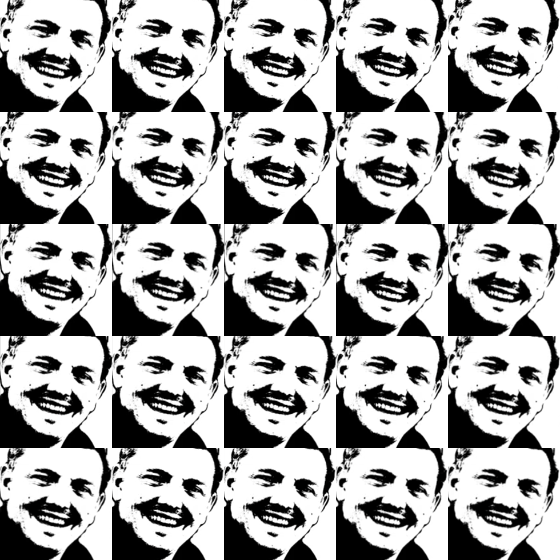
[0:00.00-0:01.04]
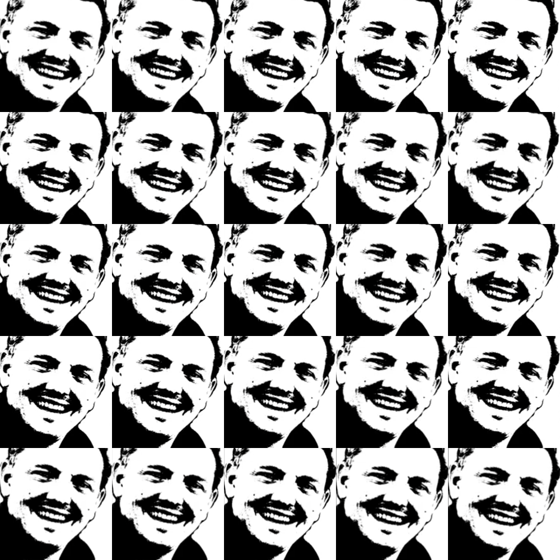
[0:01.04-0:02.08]
really had a strong
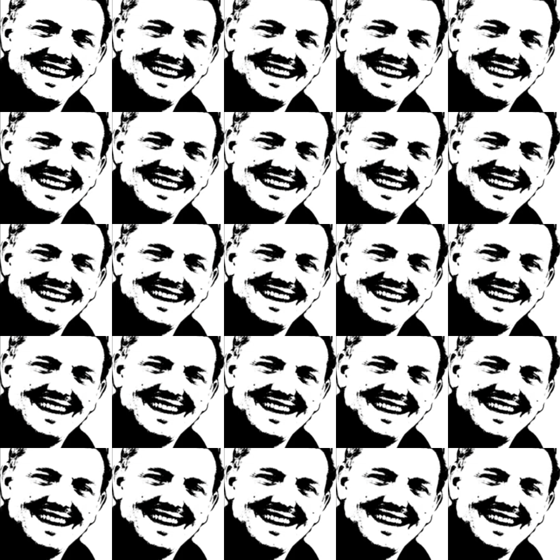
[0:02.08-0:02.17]
weekend.